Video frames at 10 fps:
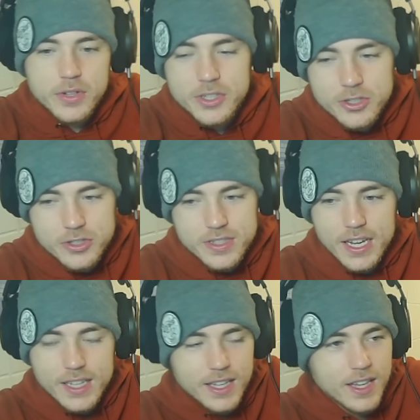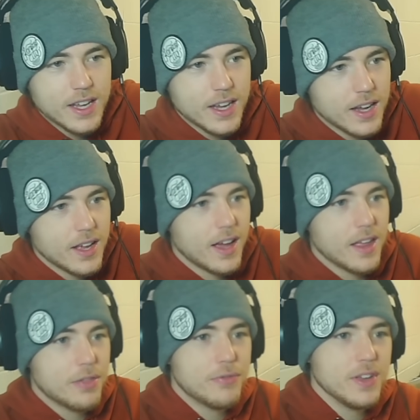he's just telling...
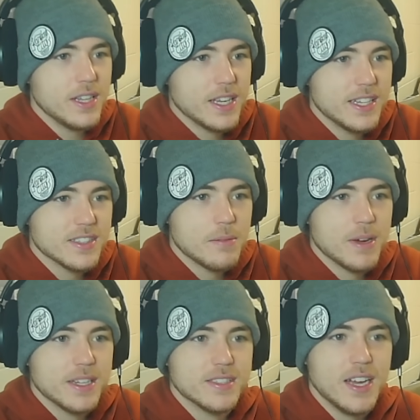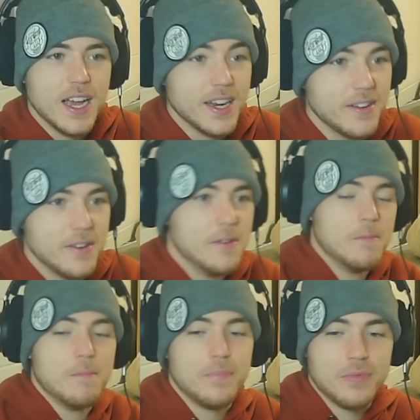I feel like he's on my side.
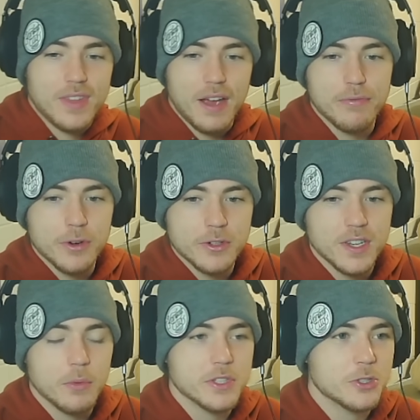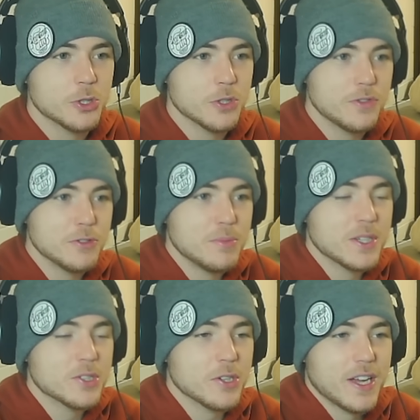At first, I wasn't sure if he was
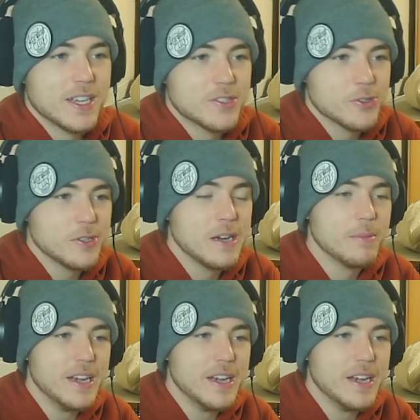being sarcastic or not, but